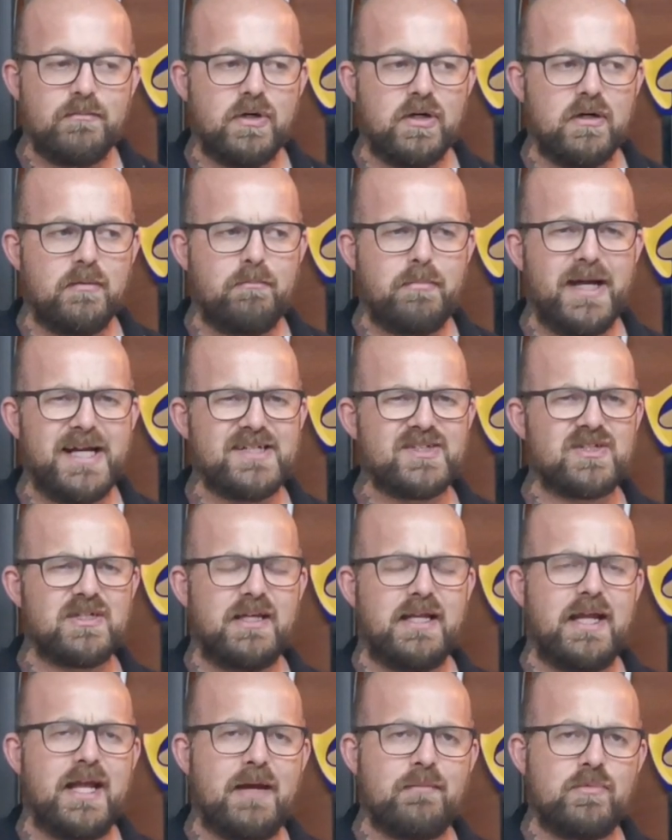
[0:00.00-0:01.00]
But
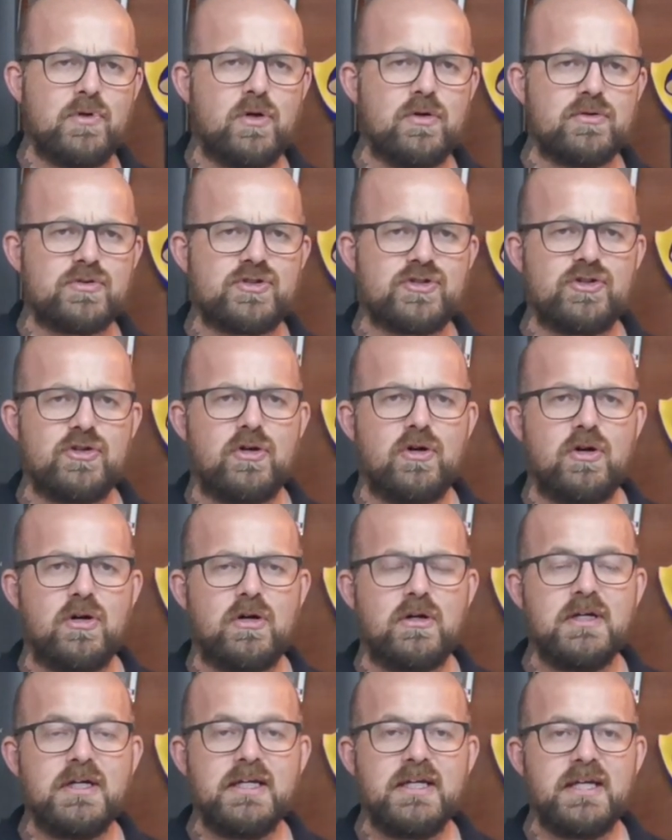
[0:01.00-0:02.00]
personally, I'm not
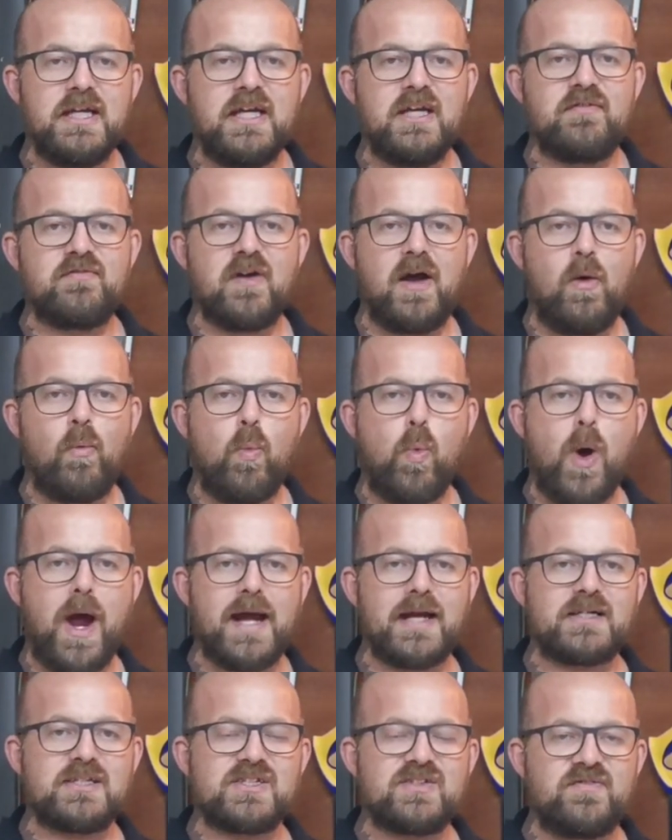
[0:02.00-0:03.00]
sure if a
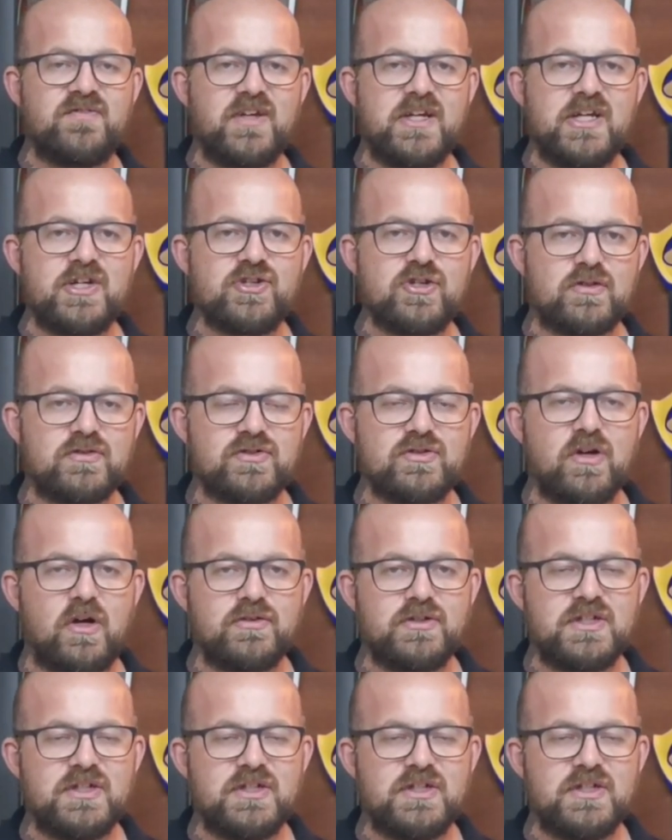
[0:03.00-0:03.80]
wax finish on,